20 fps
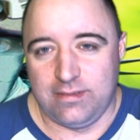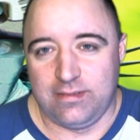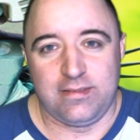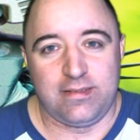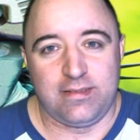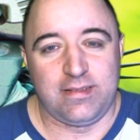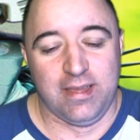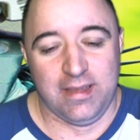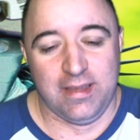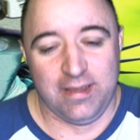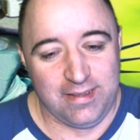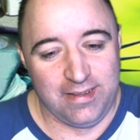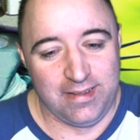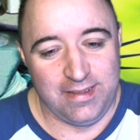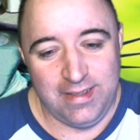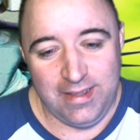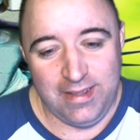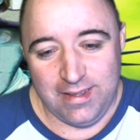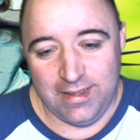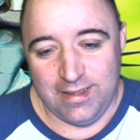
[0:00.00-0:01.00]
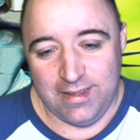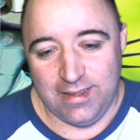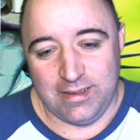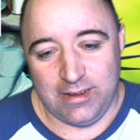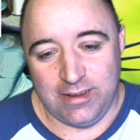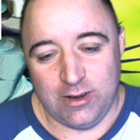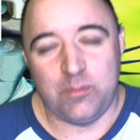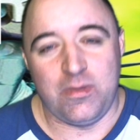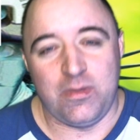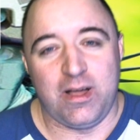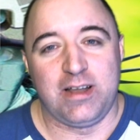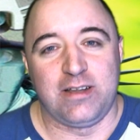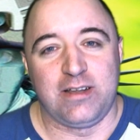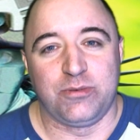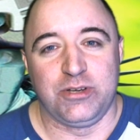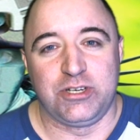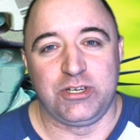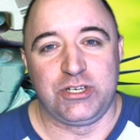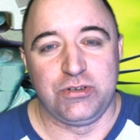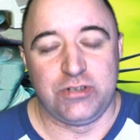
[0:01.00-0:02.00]
You don't mind if
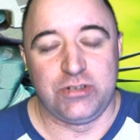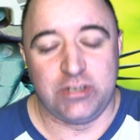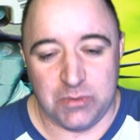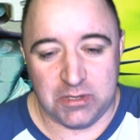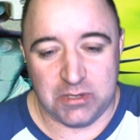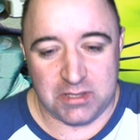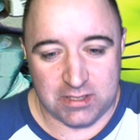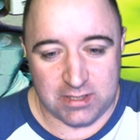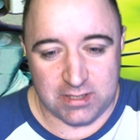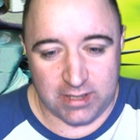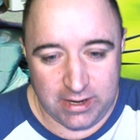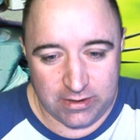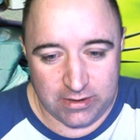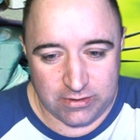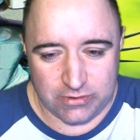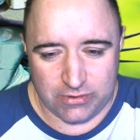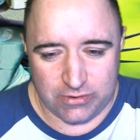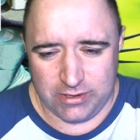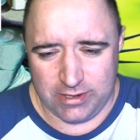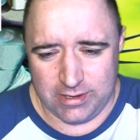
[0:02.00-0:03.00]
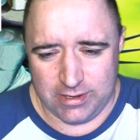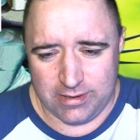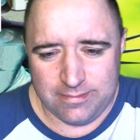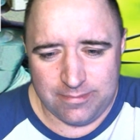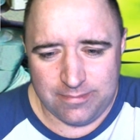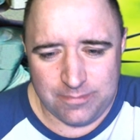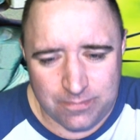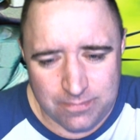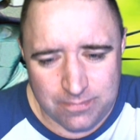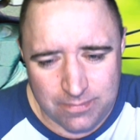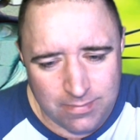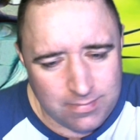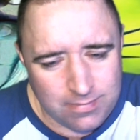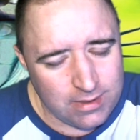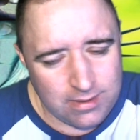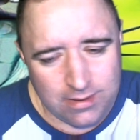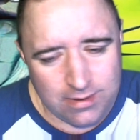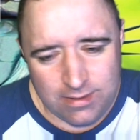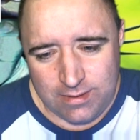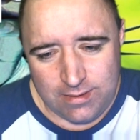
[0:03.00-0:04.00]
we shoot you with this laser, do you?
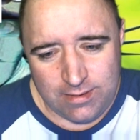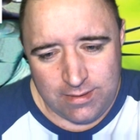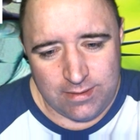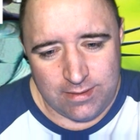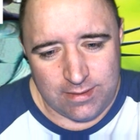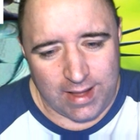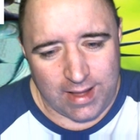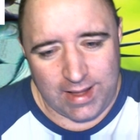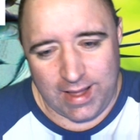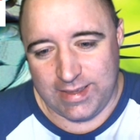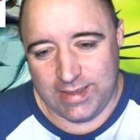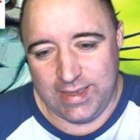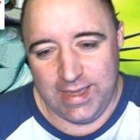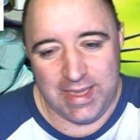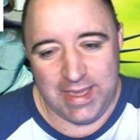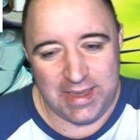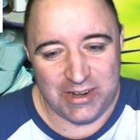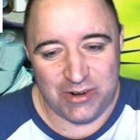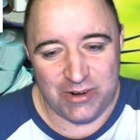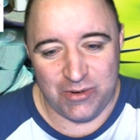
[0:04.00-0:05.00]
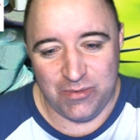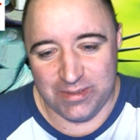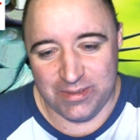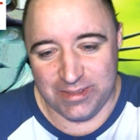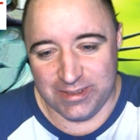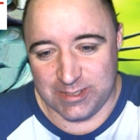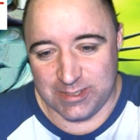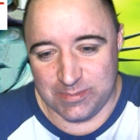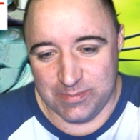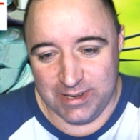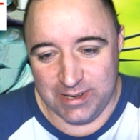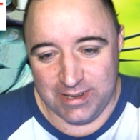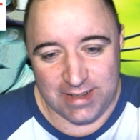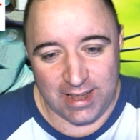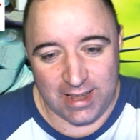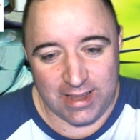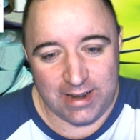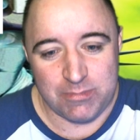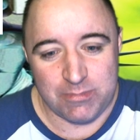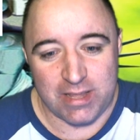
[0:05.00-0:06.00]
I can't get over this, man.
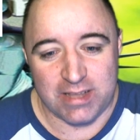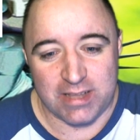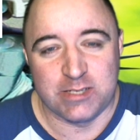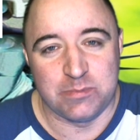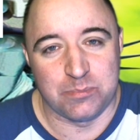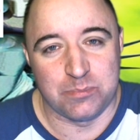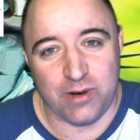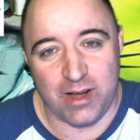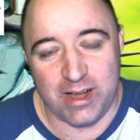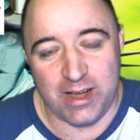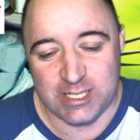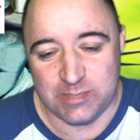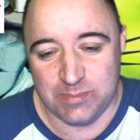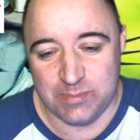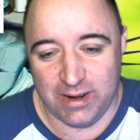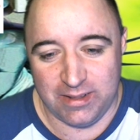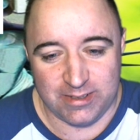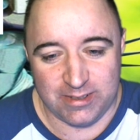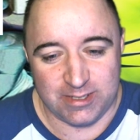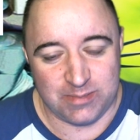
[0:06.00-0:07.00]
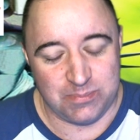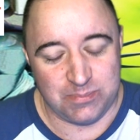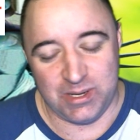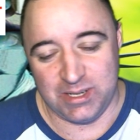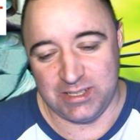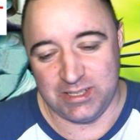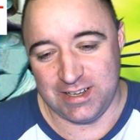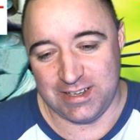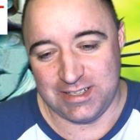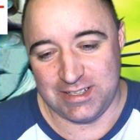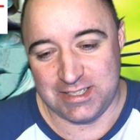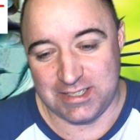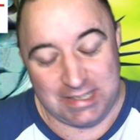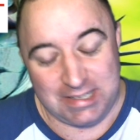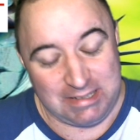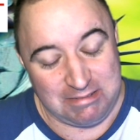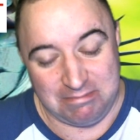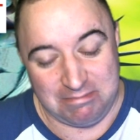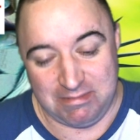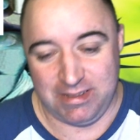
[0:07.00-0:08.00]
I'm not surprised by this, but I just
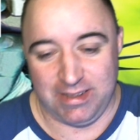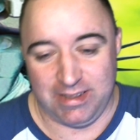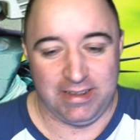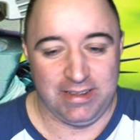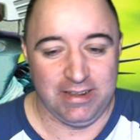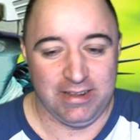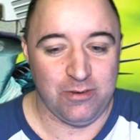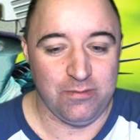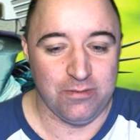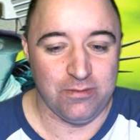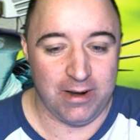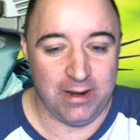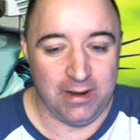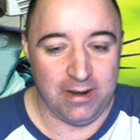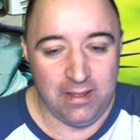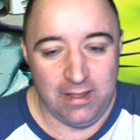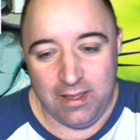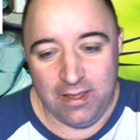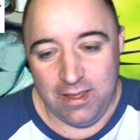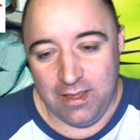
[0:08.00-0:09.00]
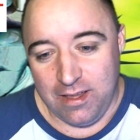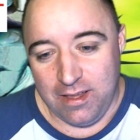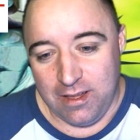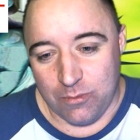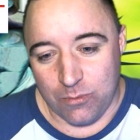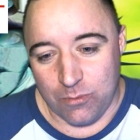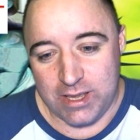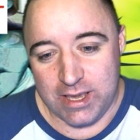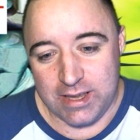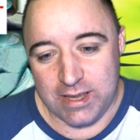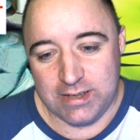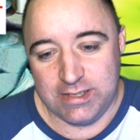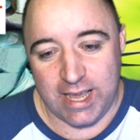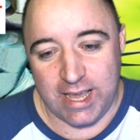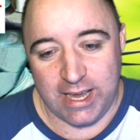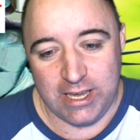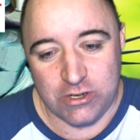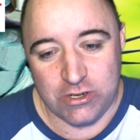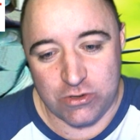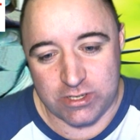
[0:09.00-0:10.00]
can't get over it. We're getting
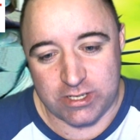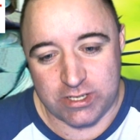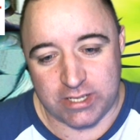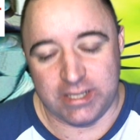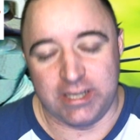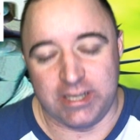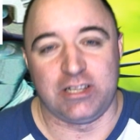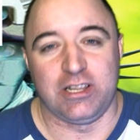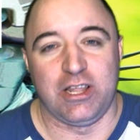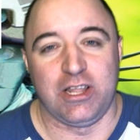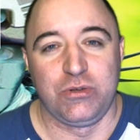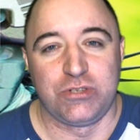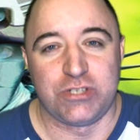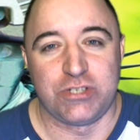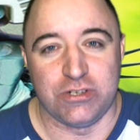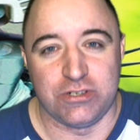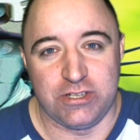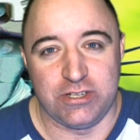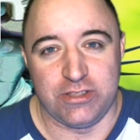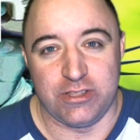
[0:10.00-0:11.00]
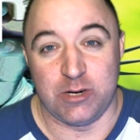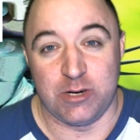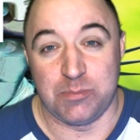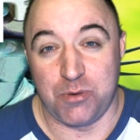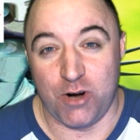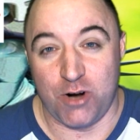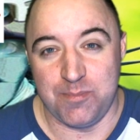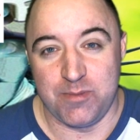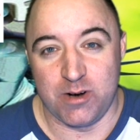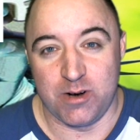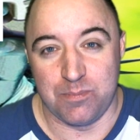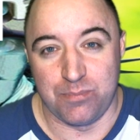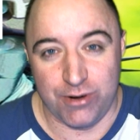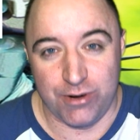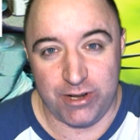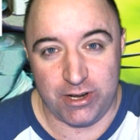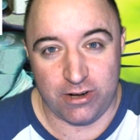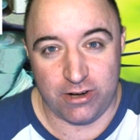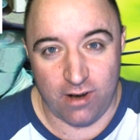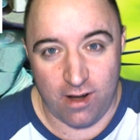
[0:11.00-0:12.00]
dangerously closer to the Department of
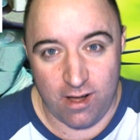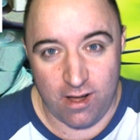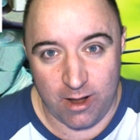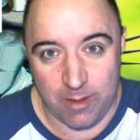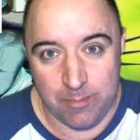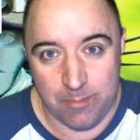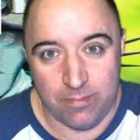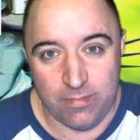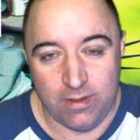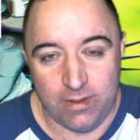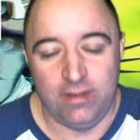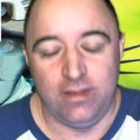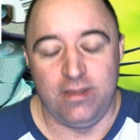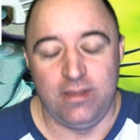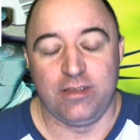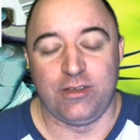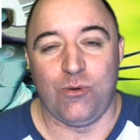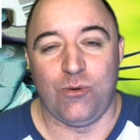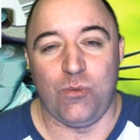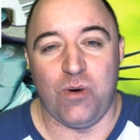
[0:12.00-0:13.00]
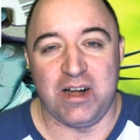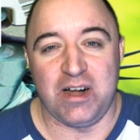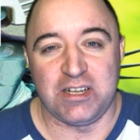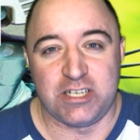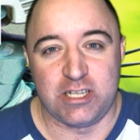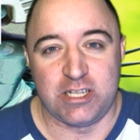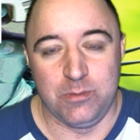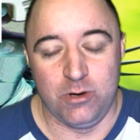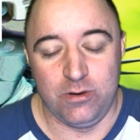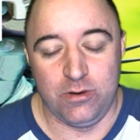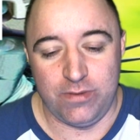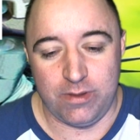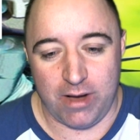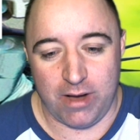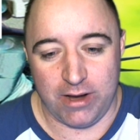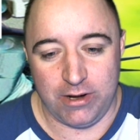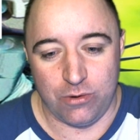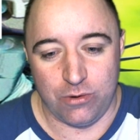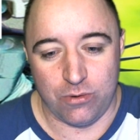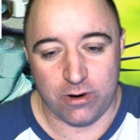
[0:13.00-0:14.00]
Pre-Crime. Go watch the movie
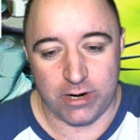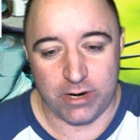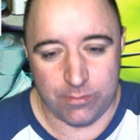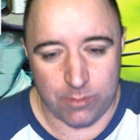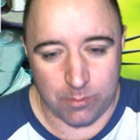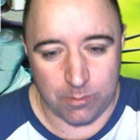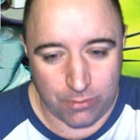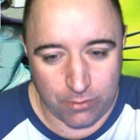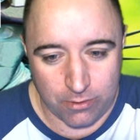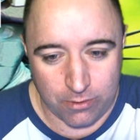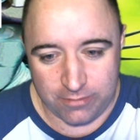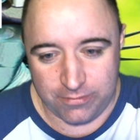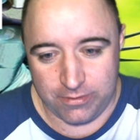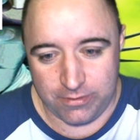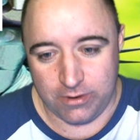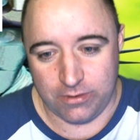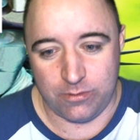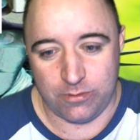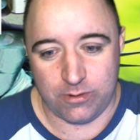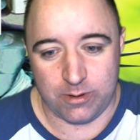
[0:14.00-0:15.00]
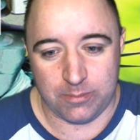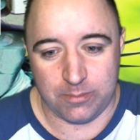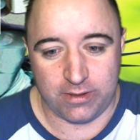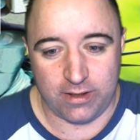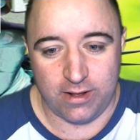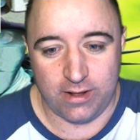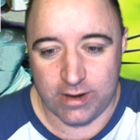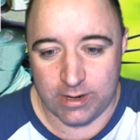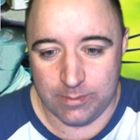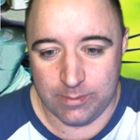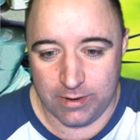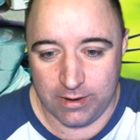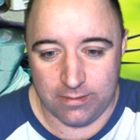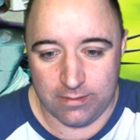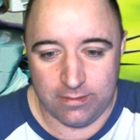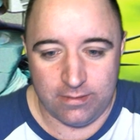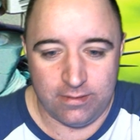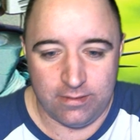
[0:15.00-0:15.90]
Minority Report if you don't know what I'm talking about.